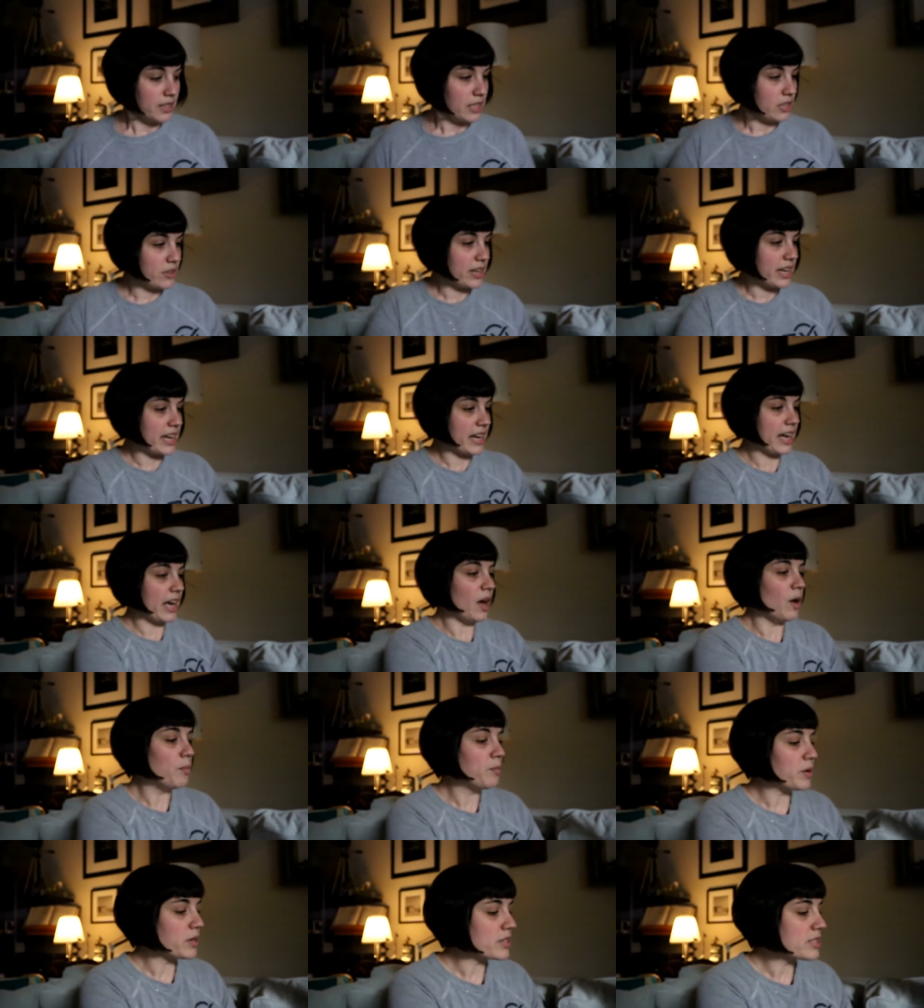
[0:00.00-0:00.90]
you can't
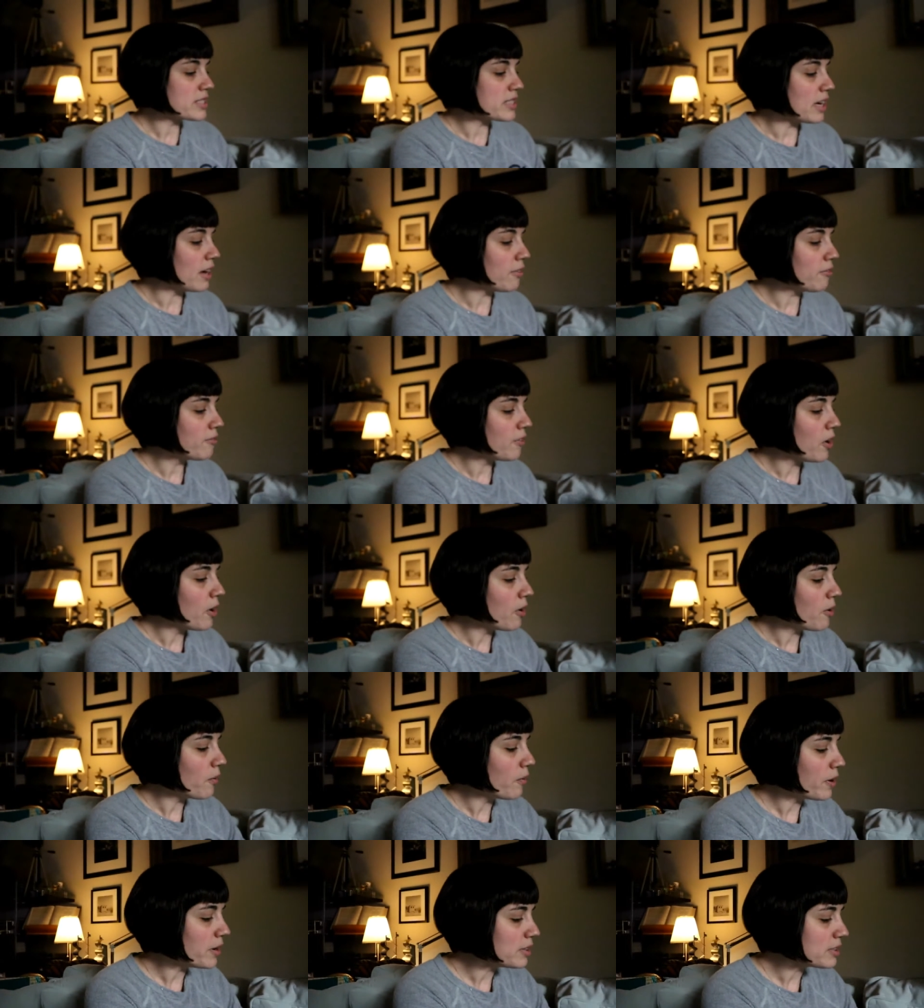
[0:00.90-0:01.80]
help yourself.
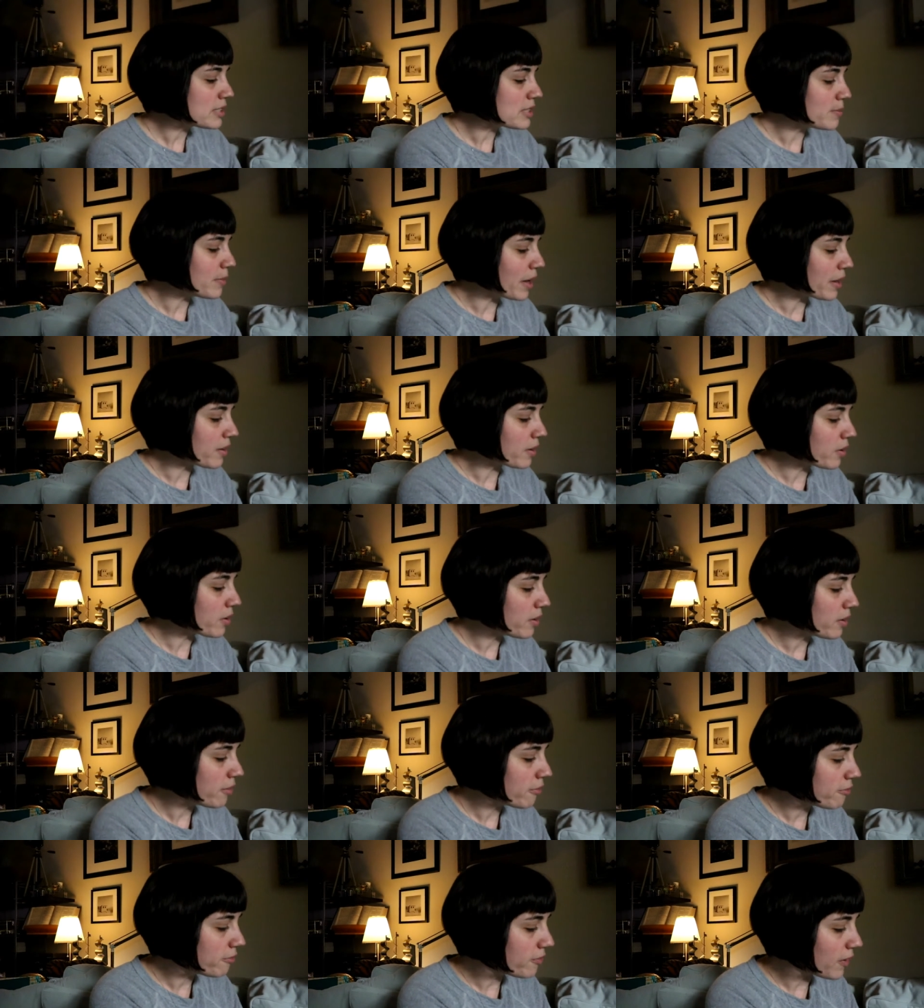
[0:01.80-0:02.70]
What are some other
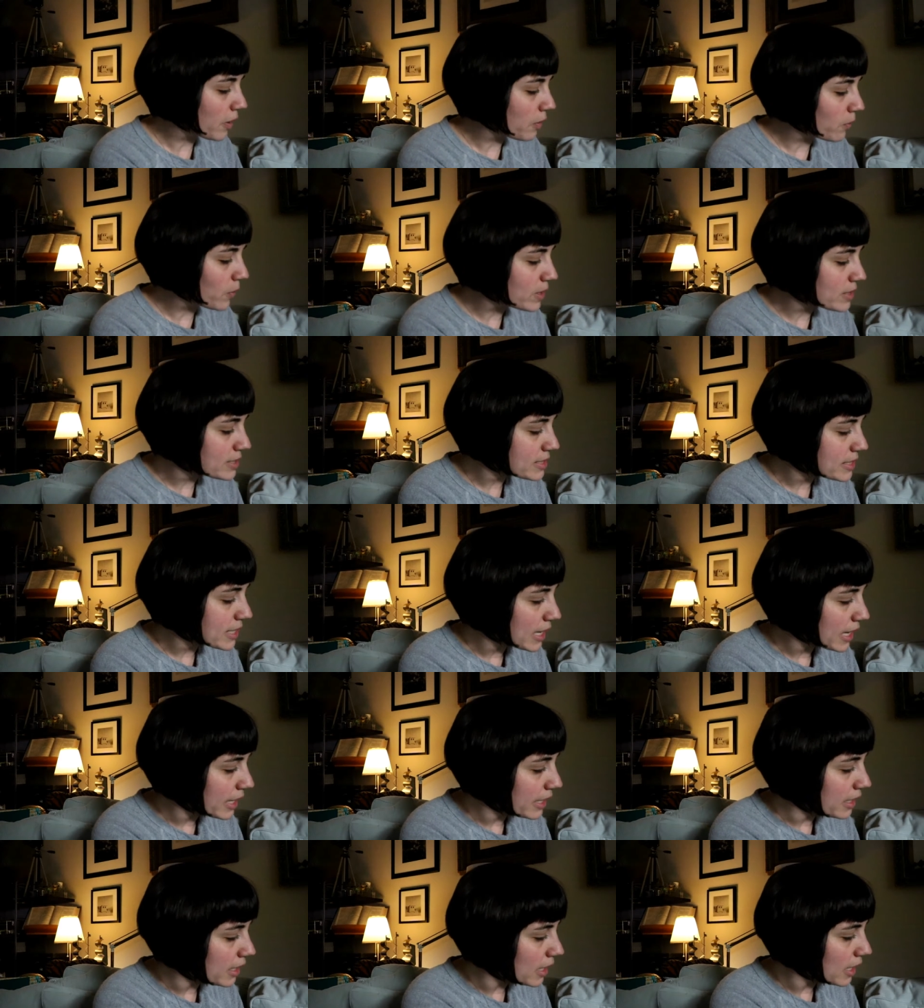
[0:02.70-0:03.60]
fun ones that
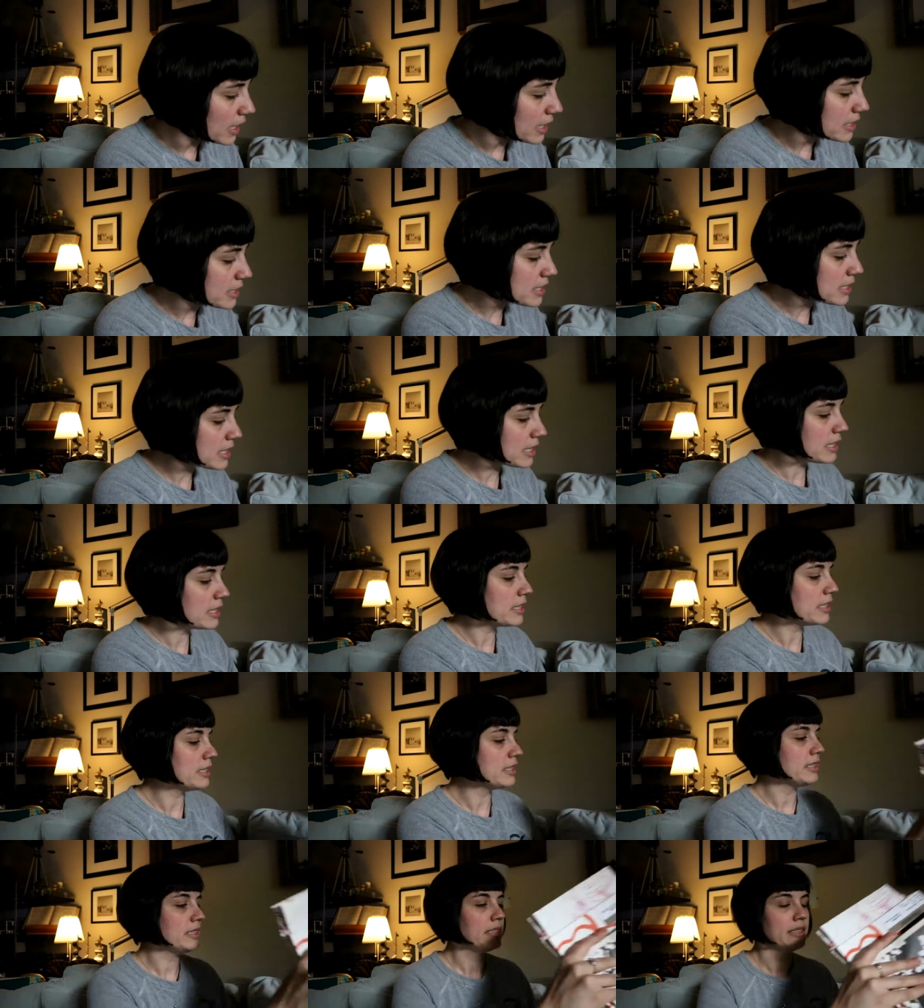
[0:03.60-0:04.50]
I got?
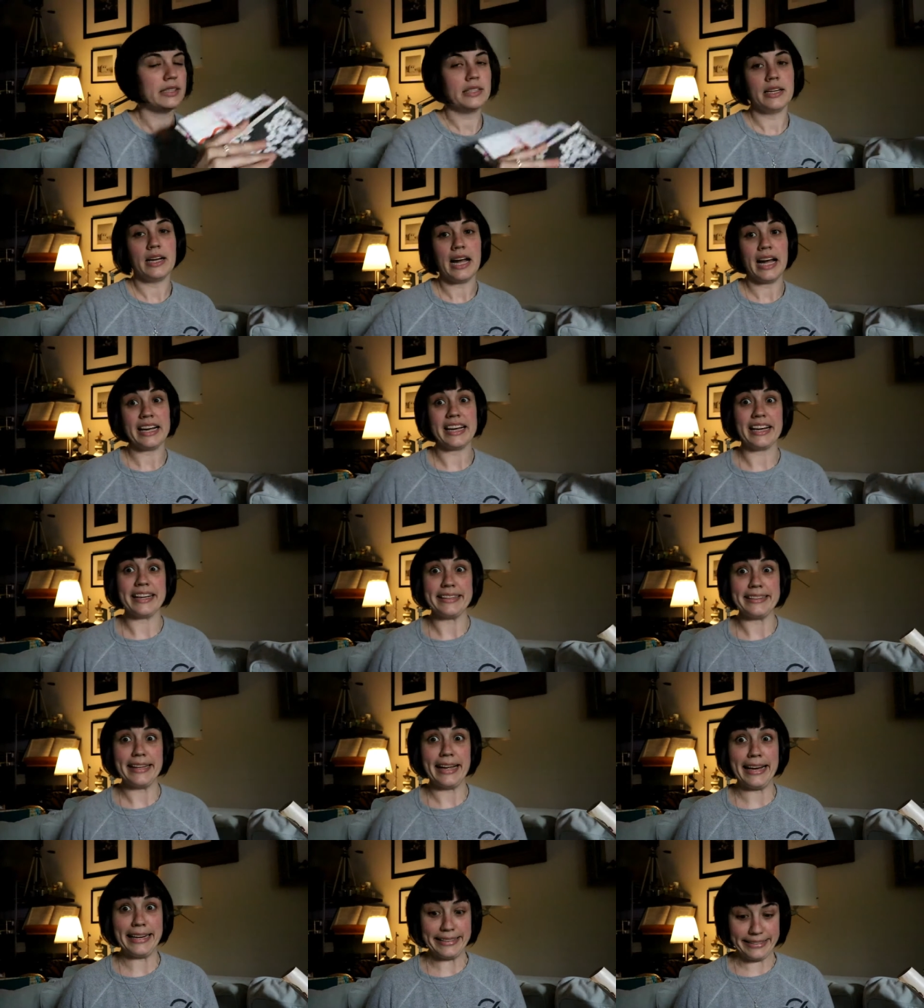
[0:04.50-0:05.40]
I got
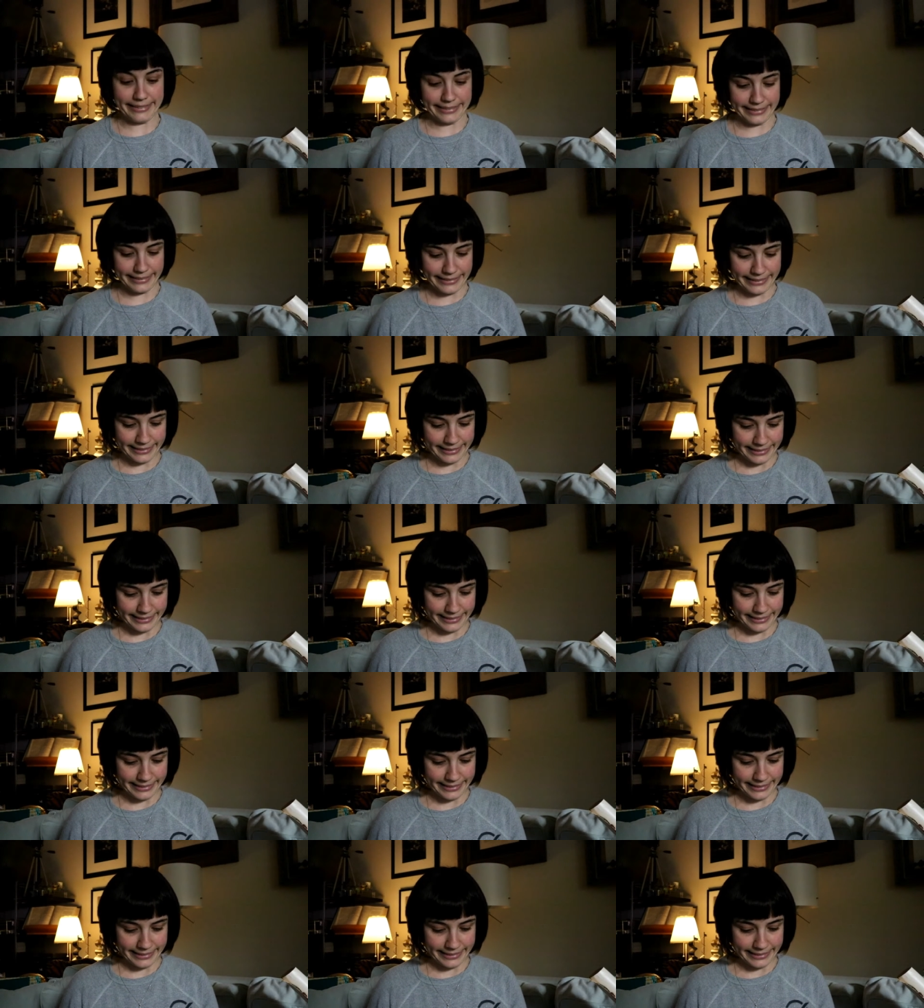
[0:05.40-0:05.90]
a lot.